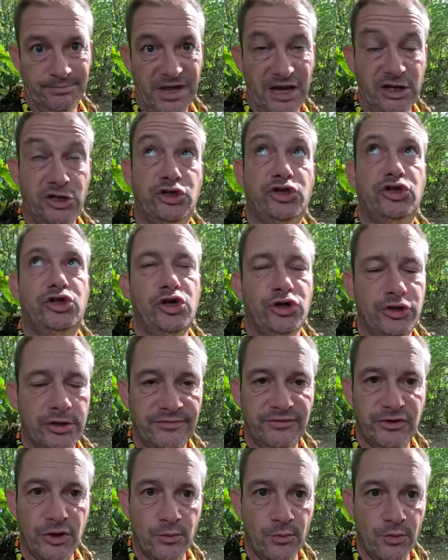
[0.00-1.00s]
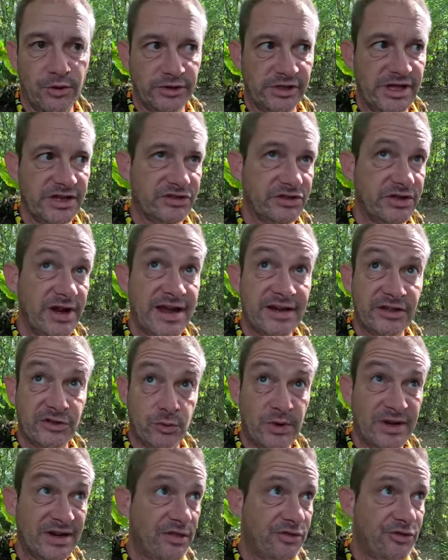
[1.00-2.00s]
I should have done one last night
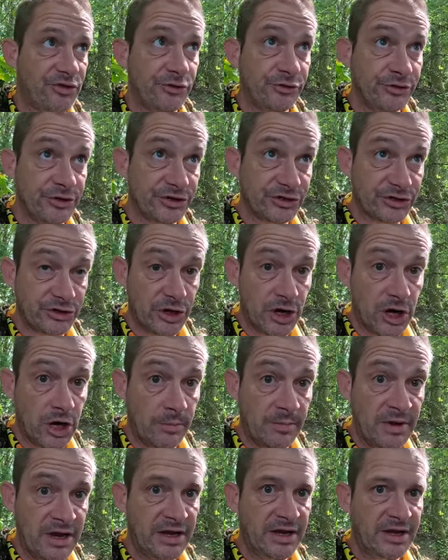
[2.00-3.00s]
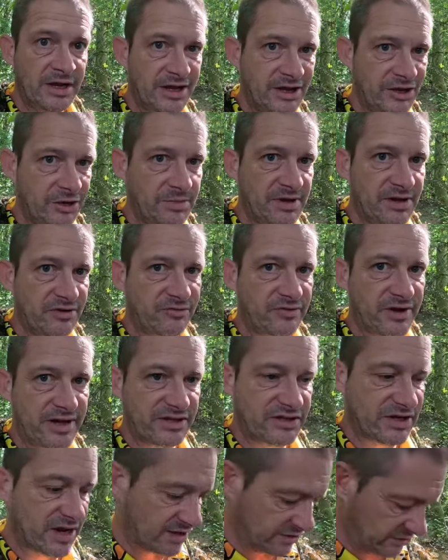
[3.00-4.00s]
because we had a thunderstorm. It'd have been
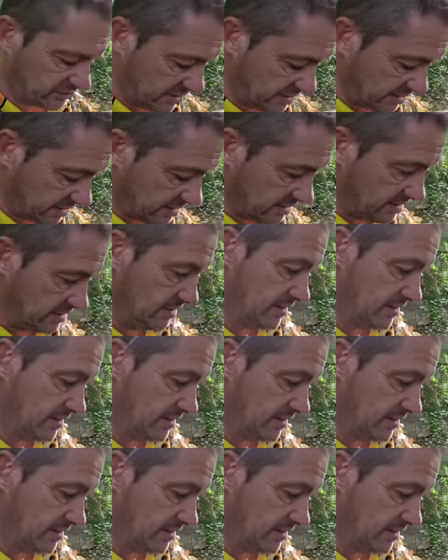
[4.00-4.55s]
fantastic.